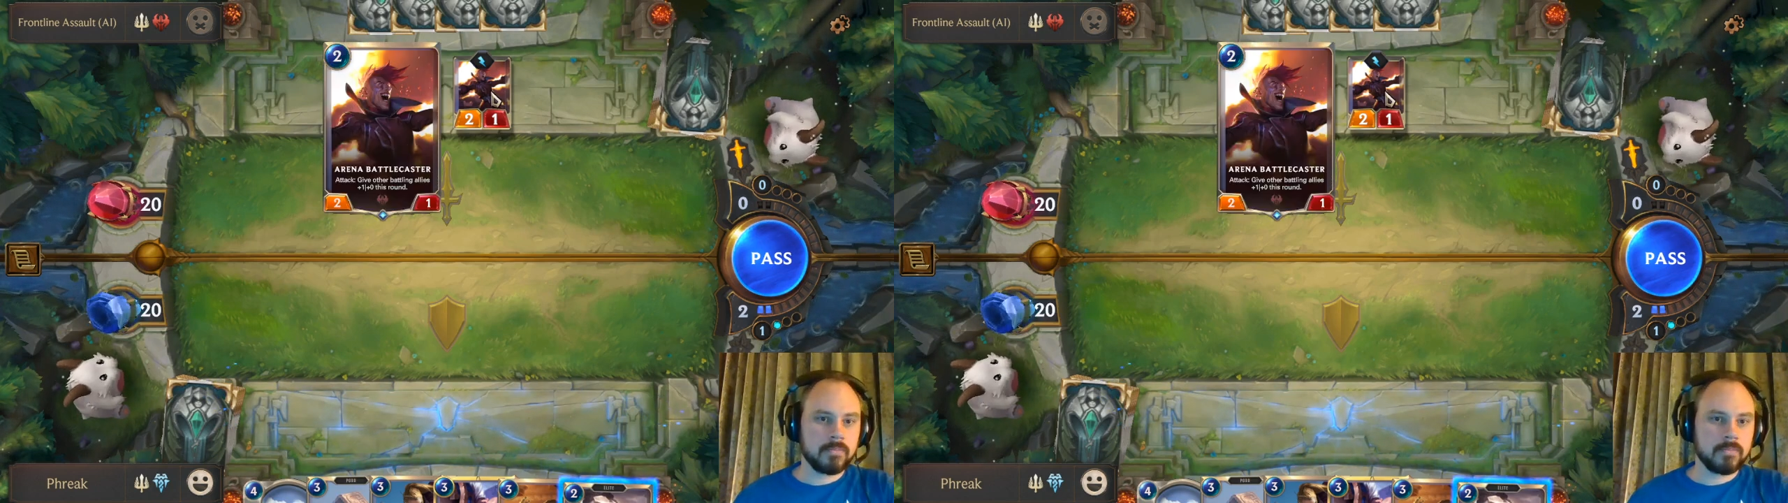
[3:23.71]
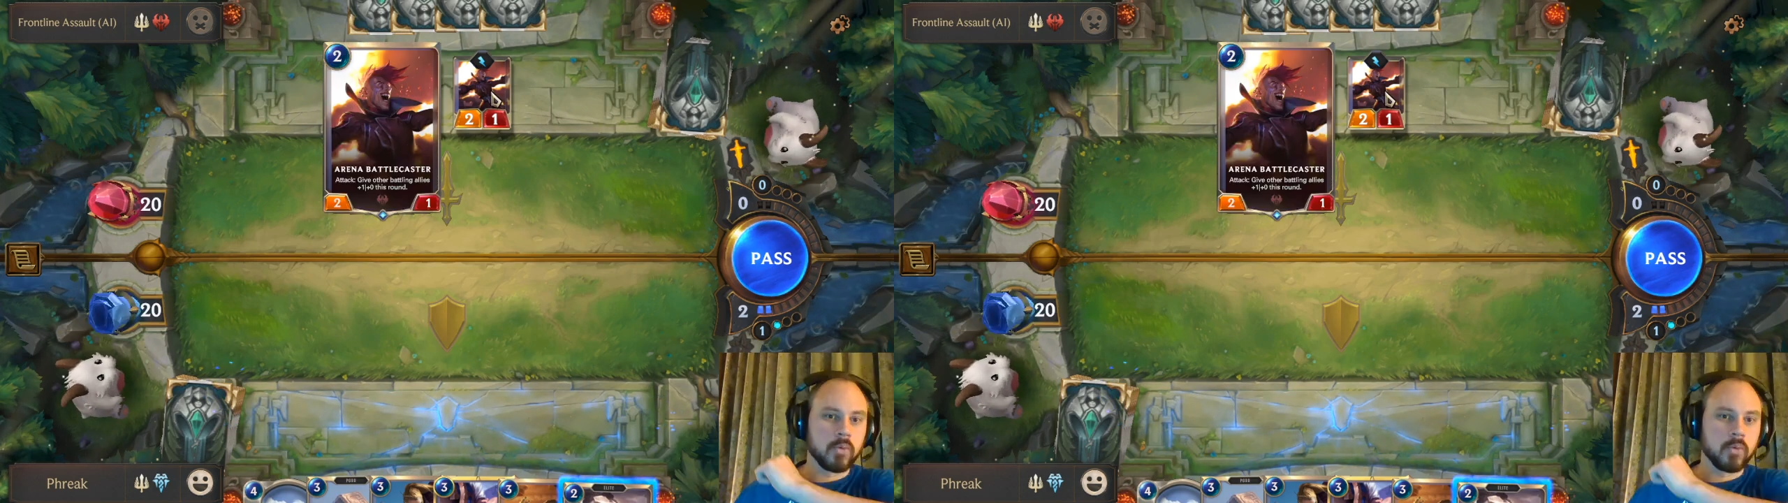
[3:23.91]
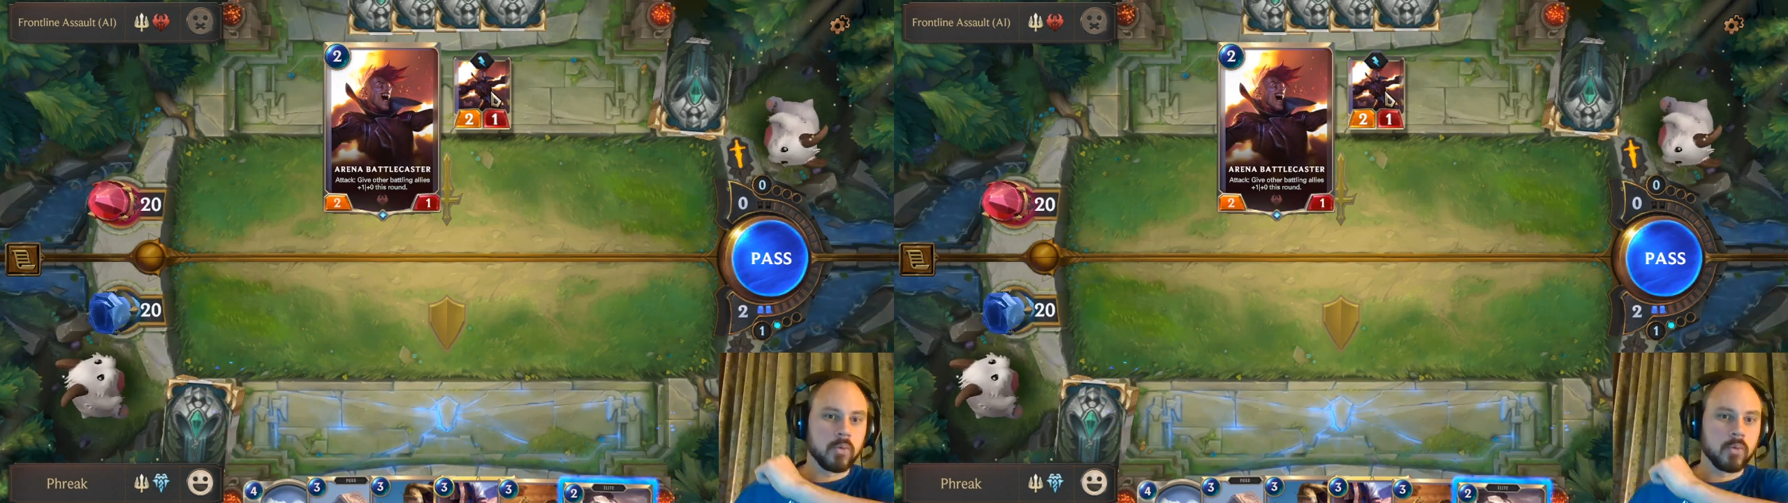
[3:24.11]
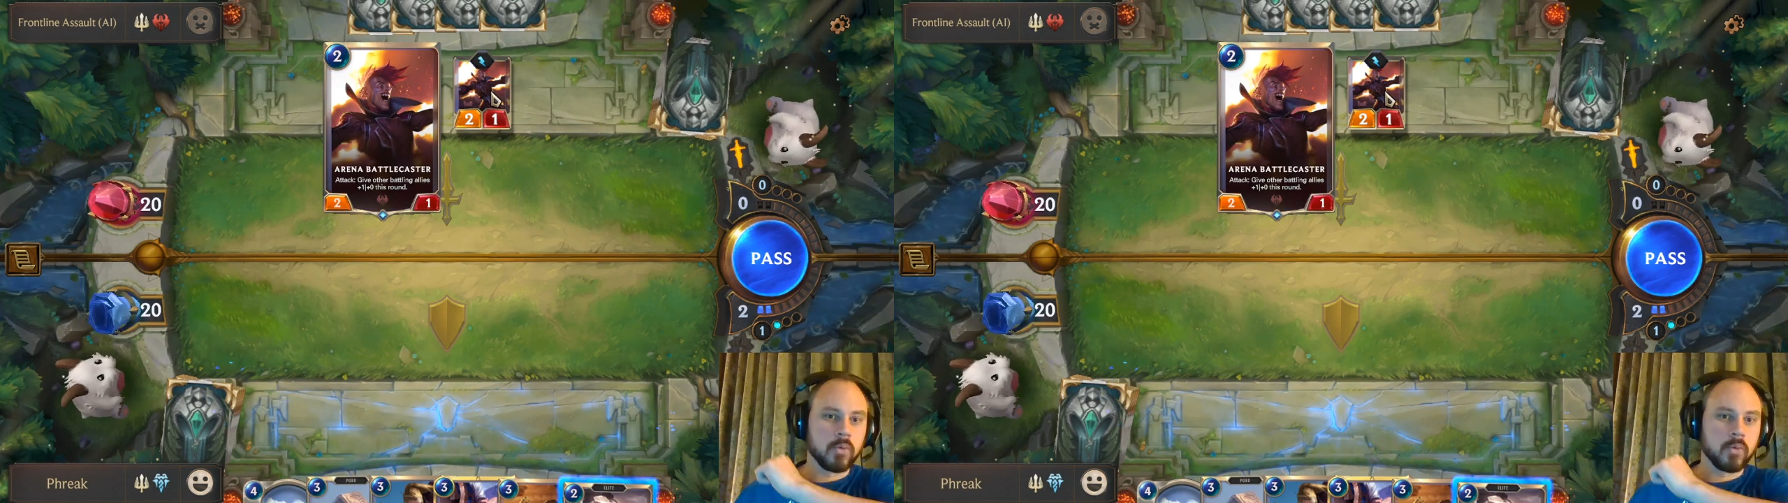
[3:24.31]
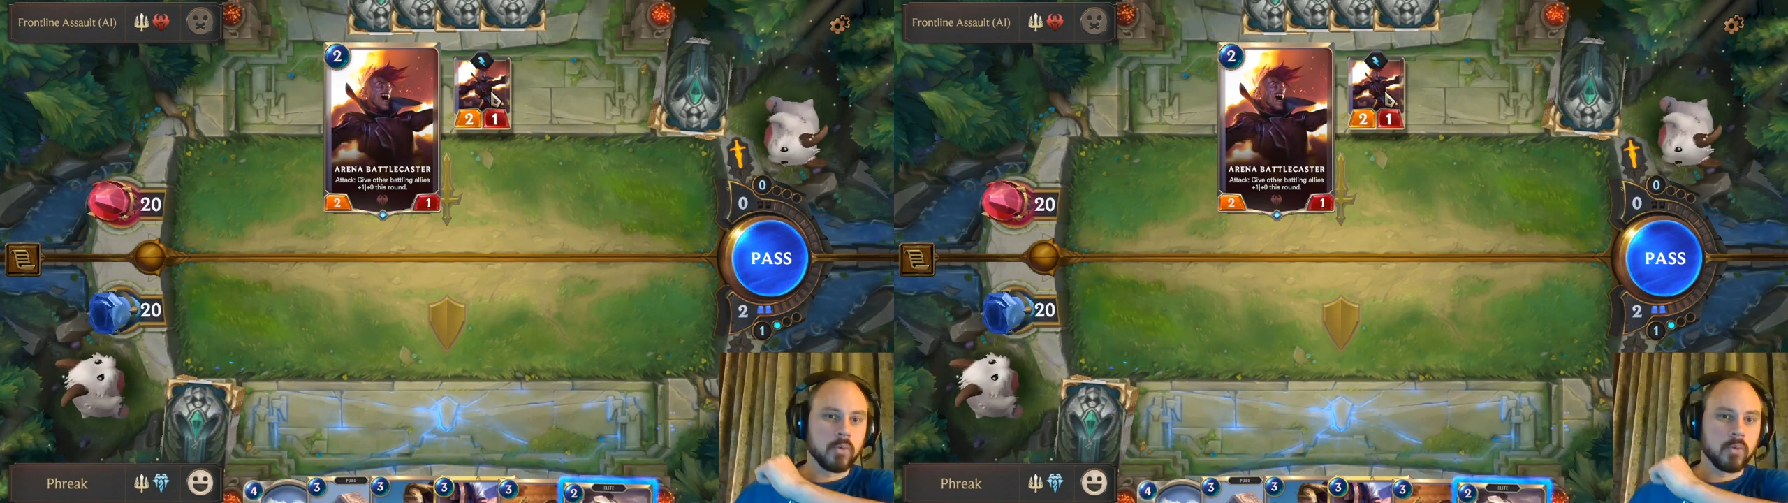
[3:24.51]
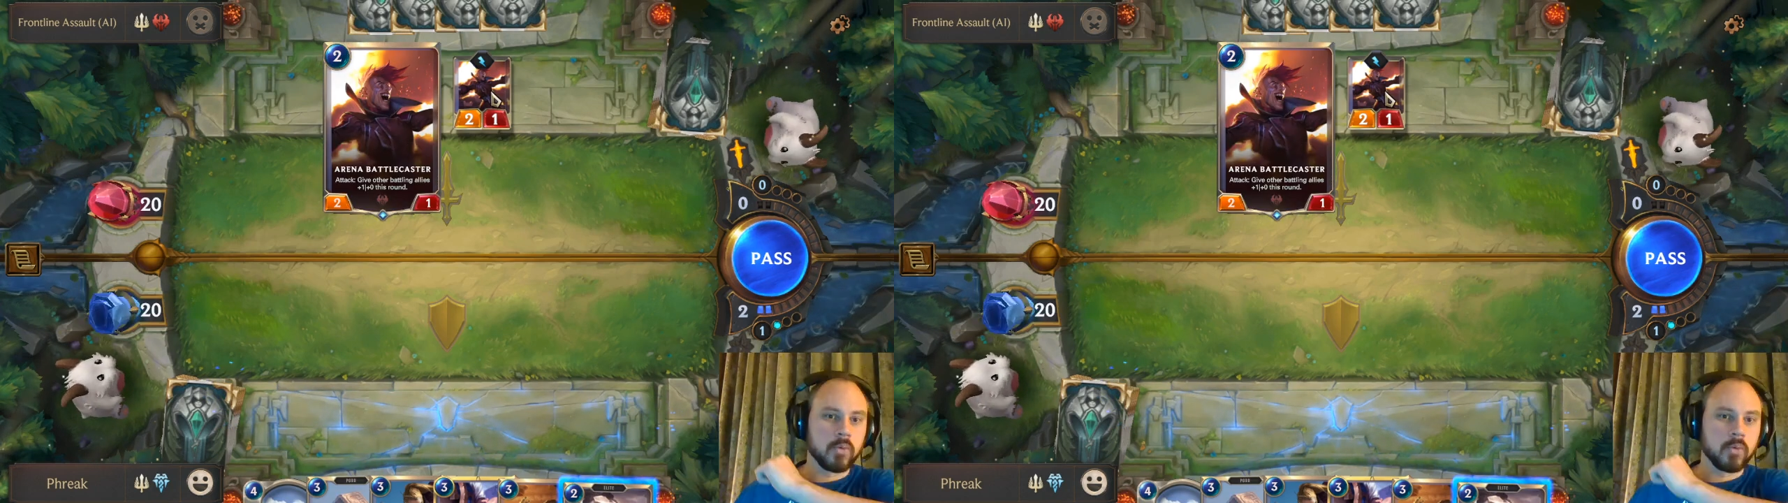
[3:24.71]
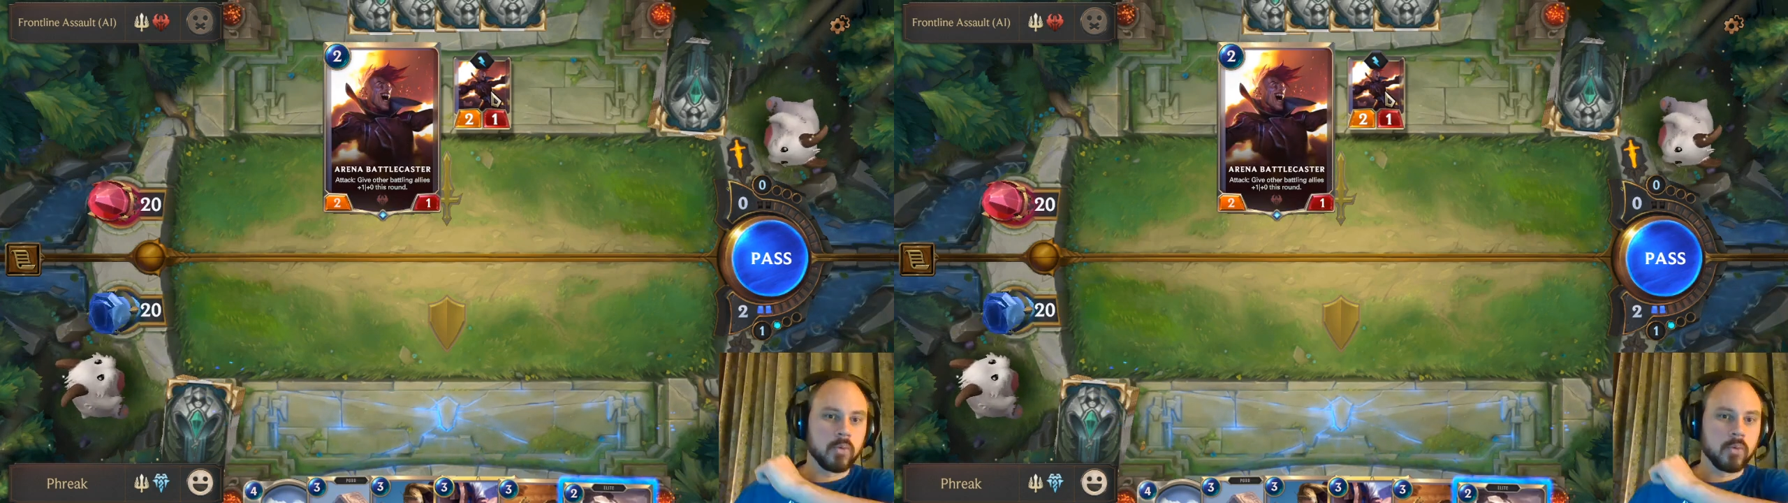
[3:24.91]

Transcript: Arena Battlecaster,